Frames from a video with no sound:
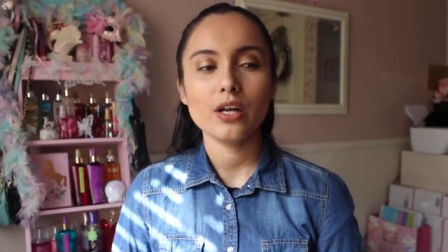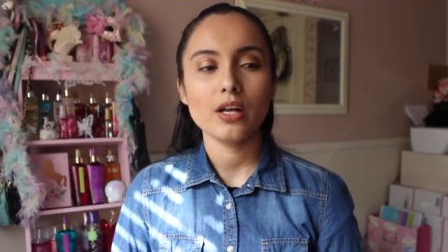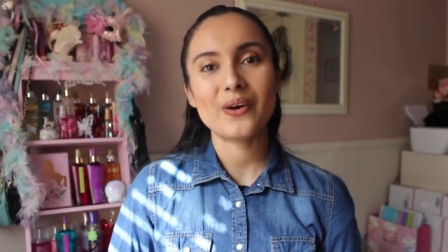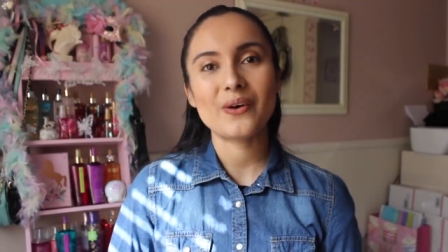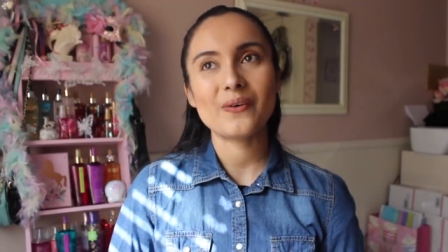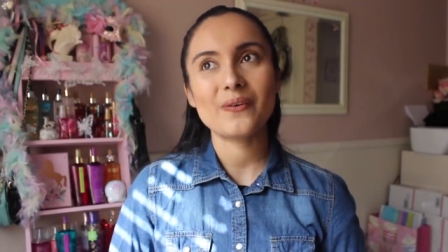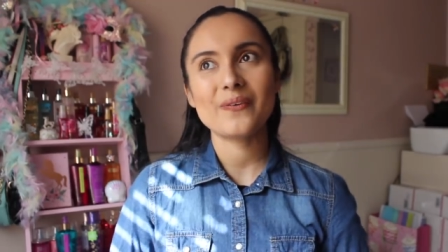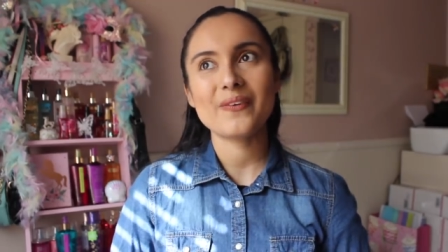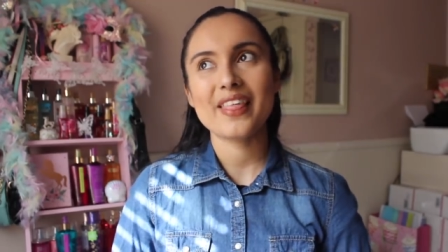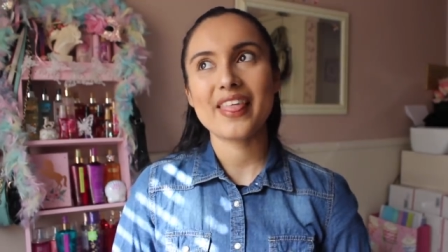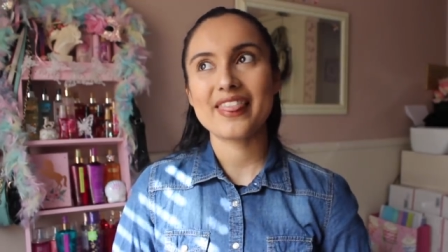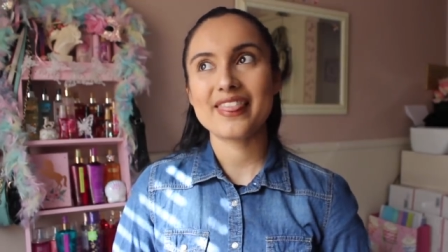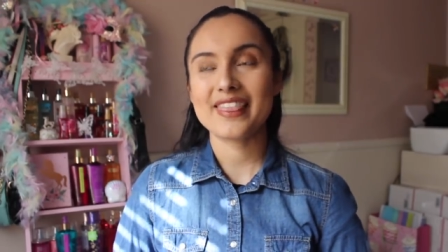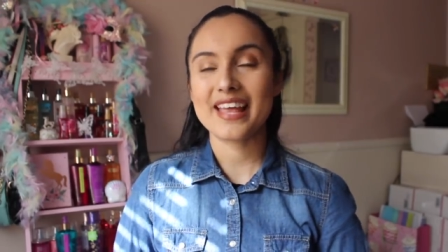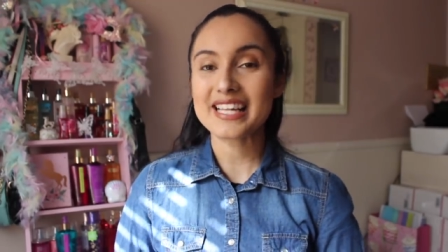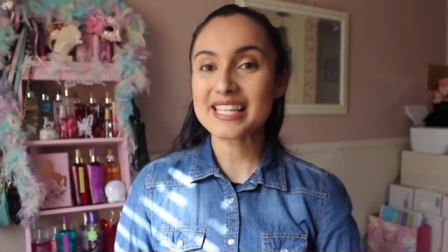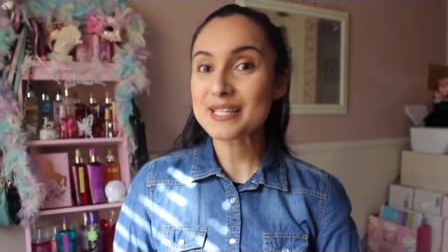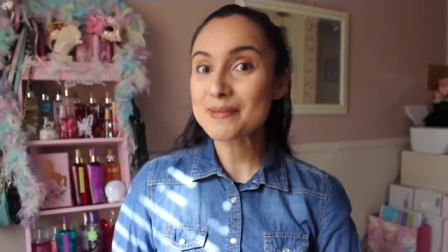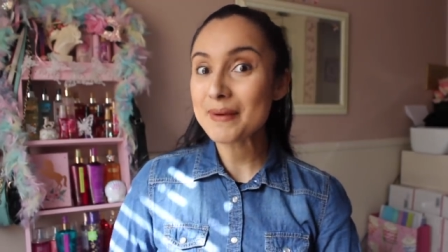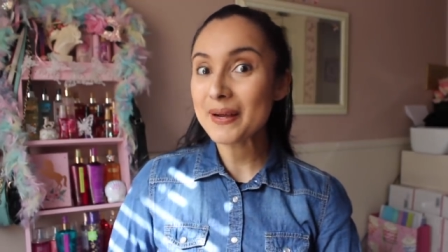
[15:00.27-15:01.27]
So
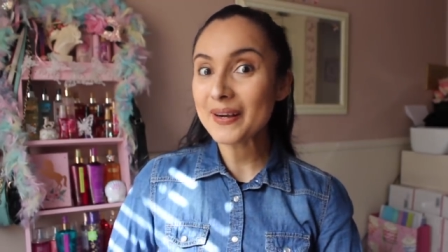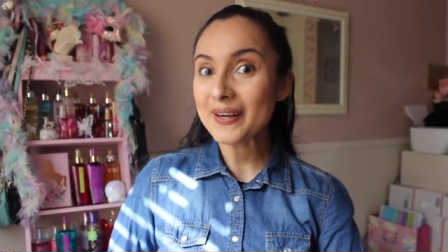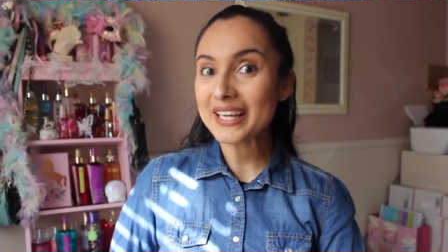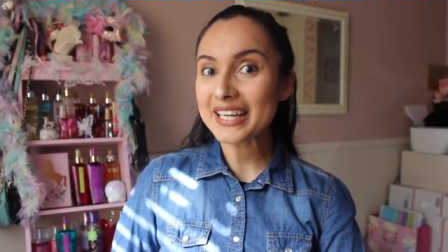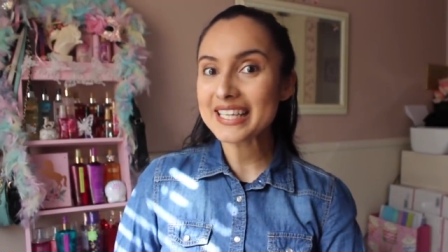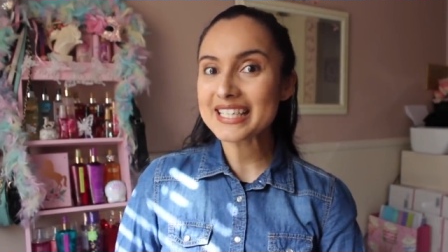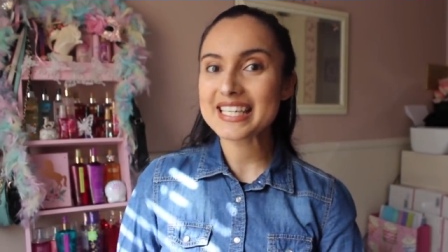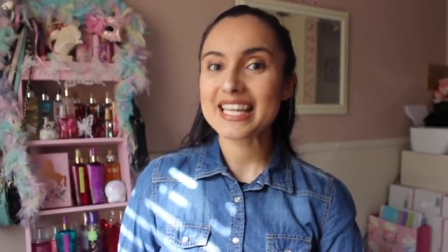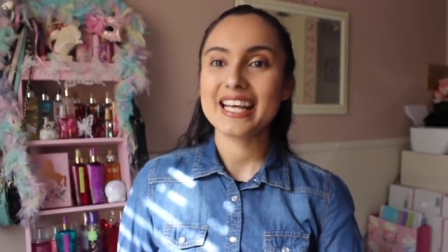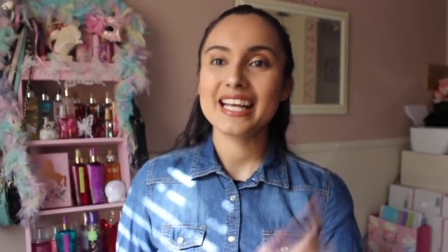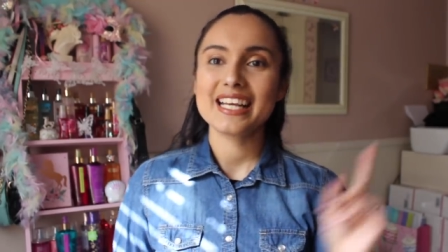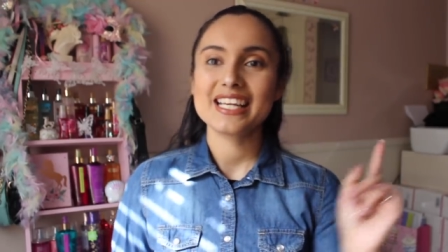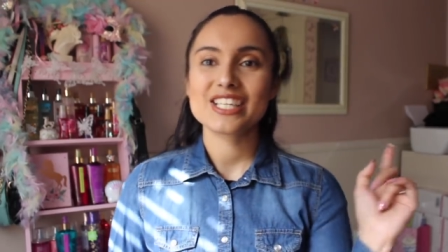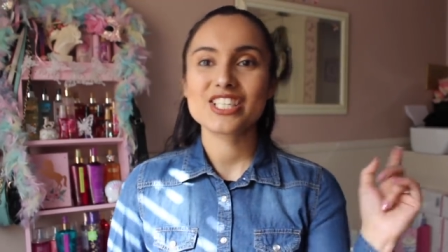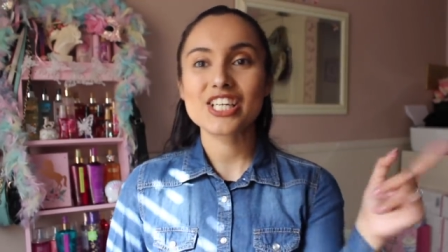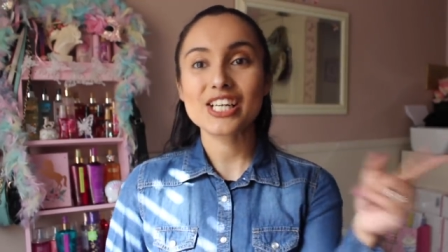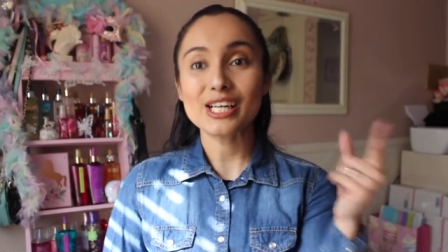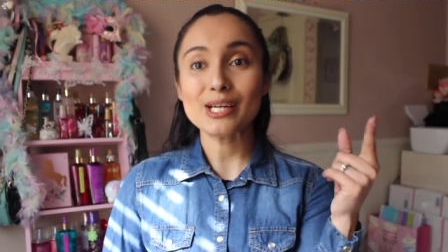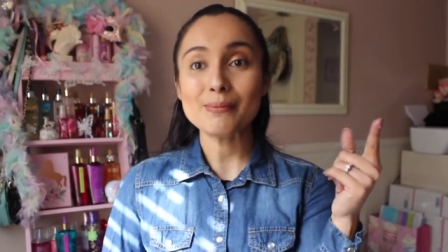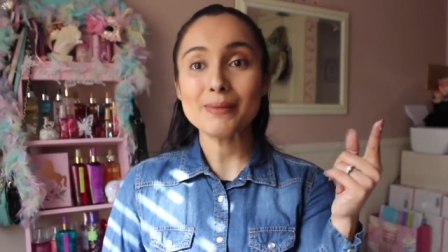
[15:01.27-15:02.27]
that's about it.
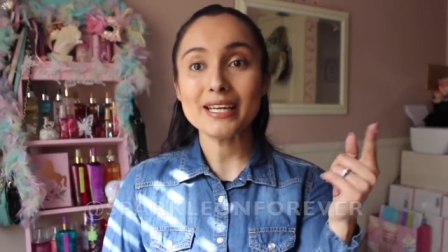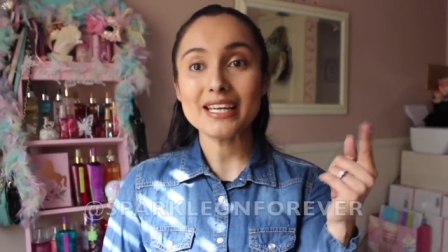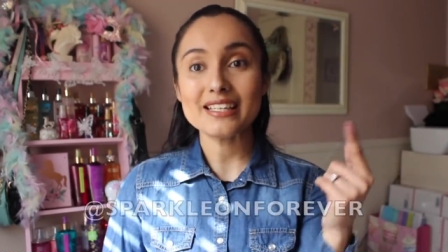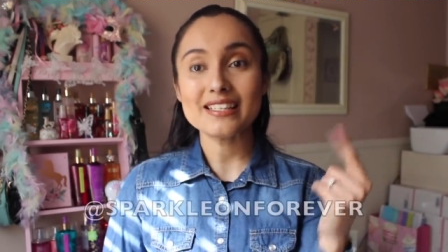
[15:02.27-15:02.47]
Check out my